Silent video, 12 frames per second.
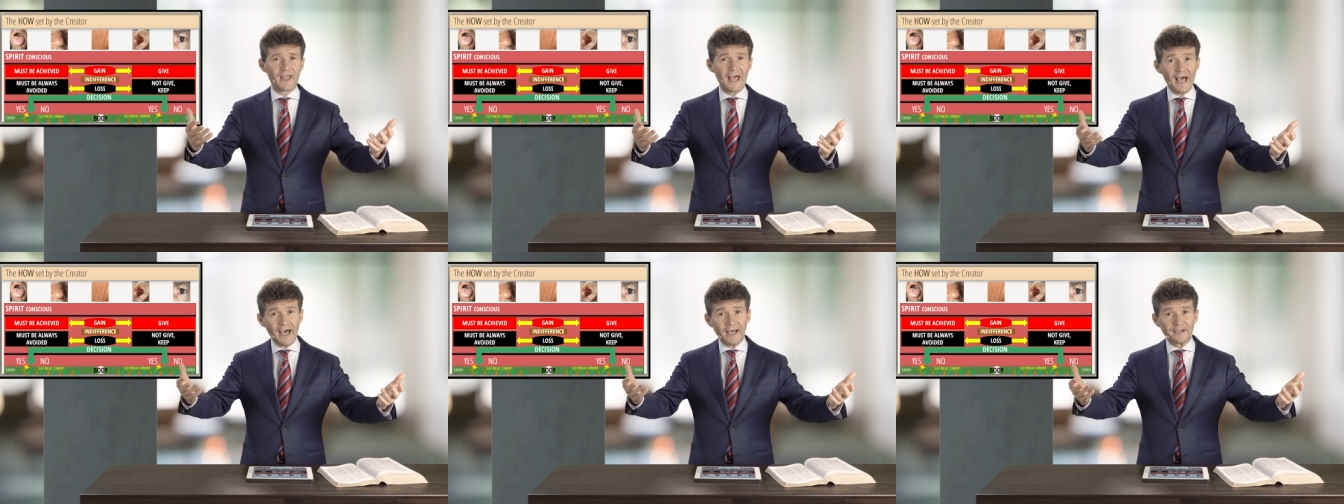
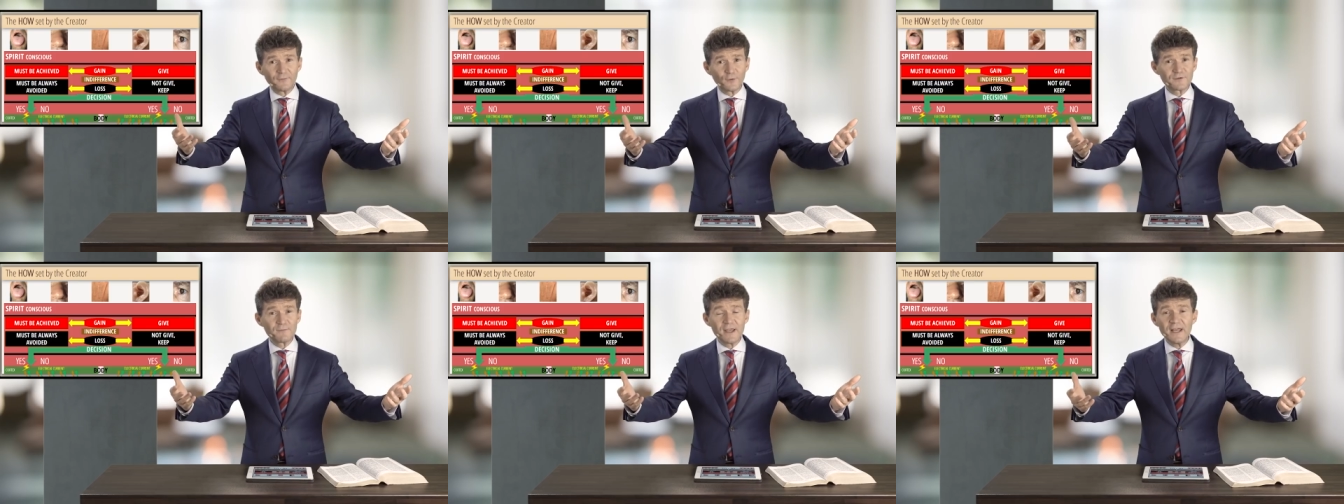Adam
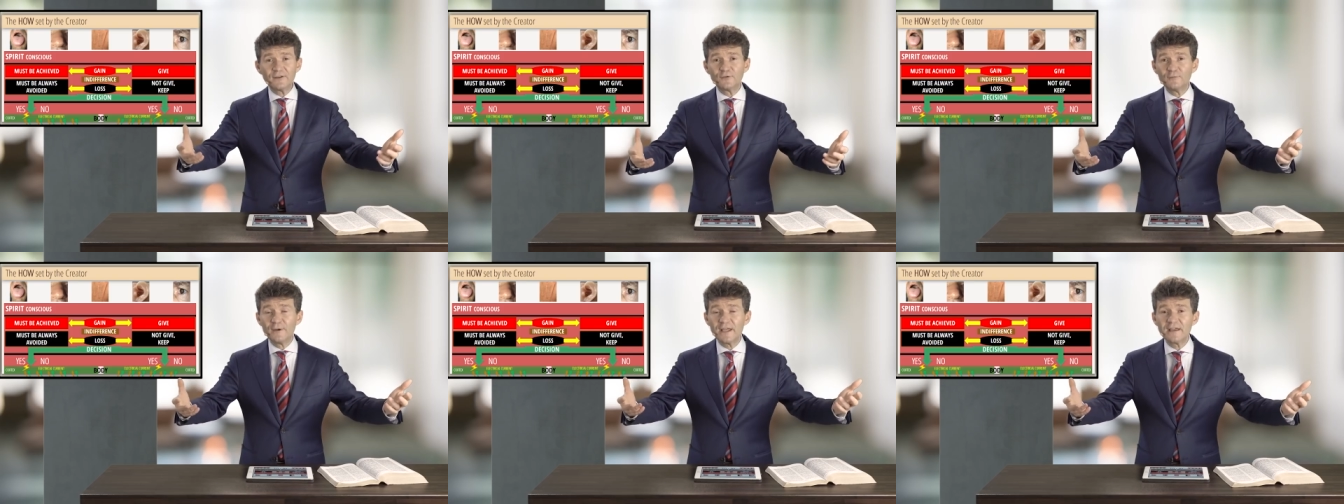was made
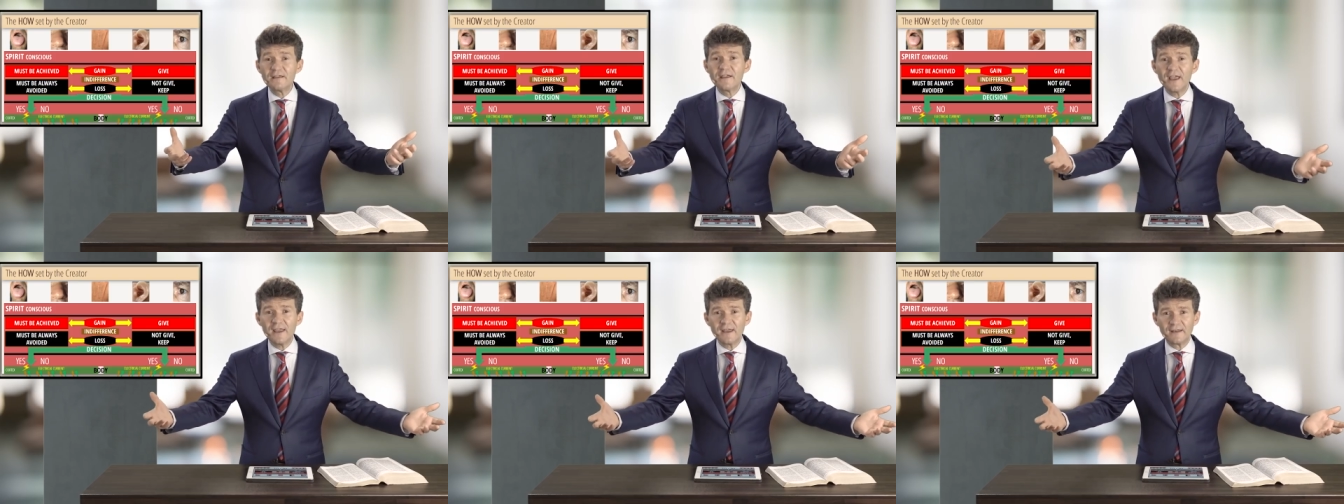to make
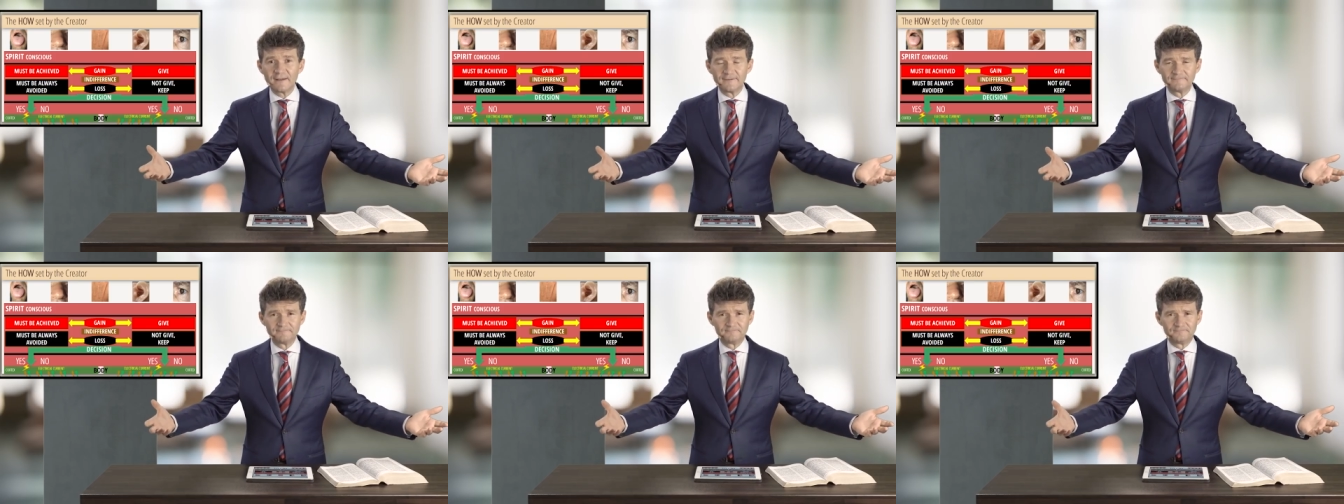gain,
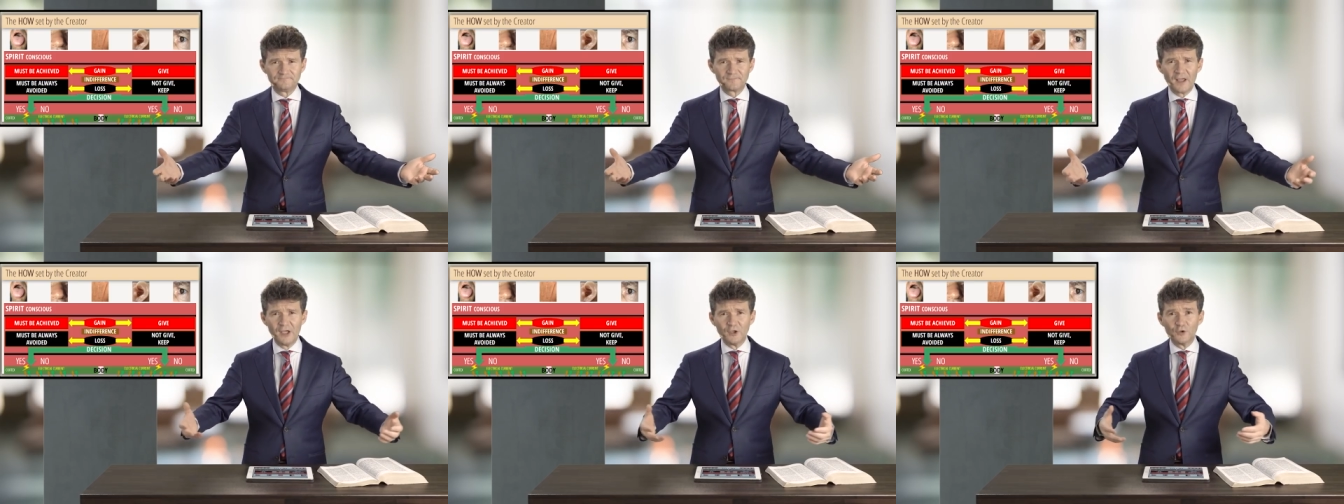
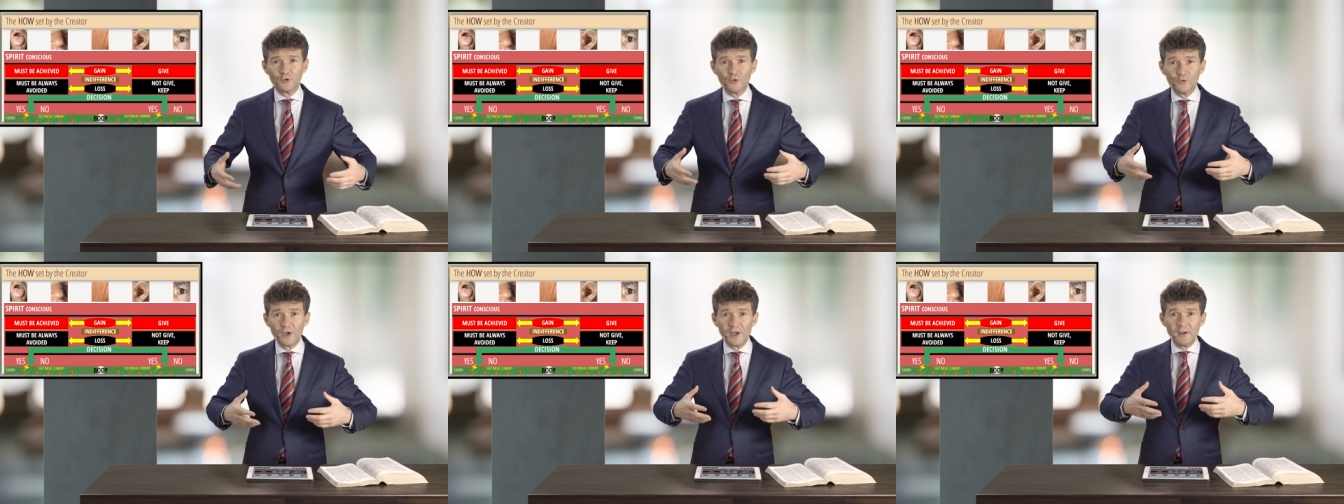
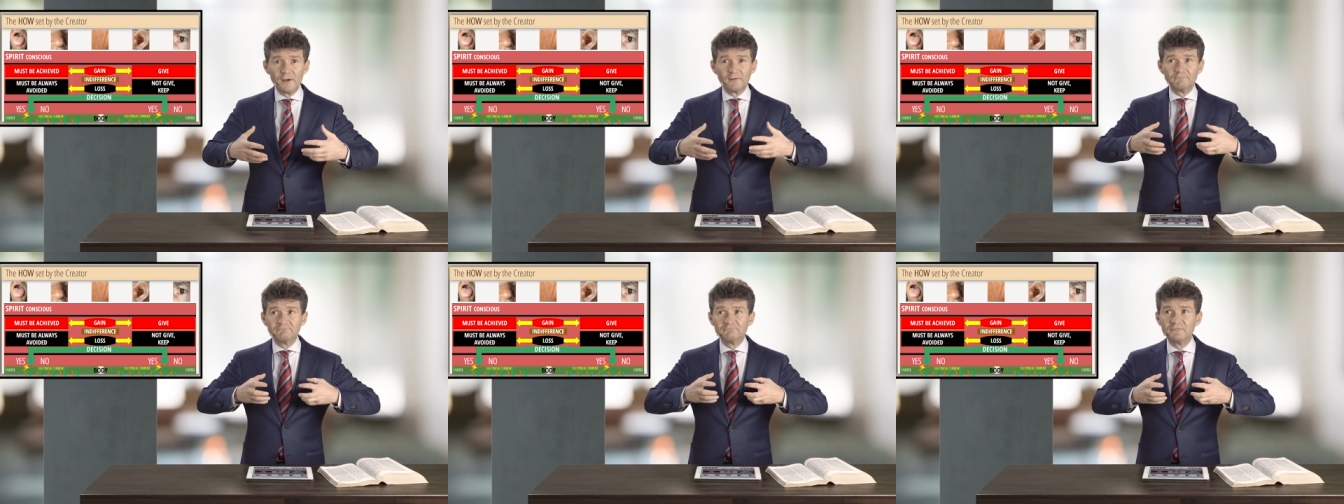to
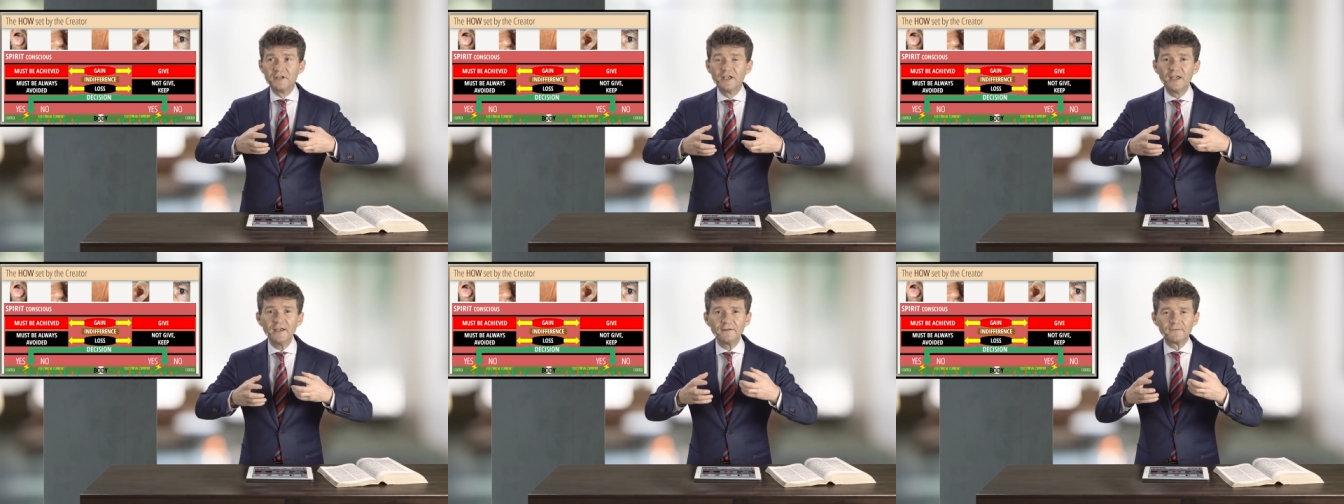
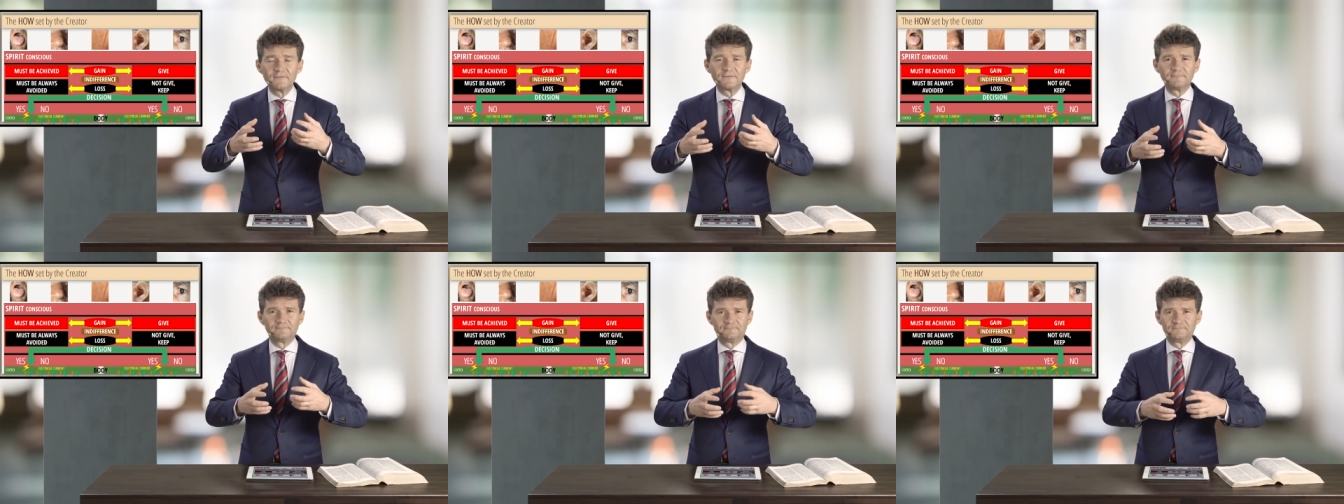give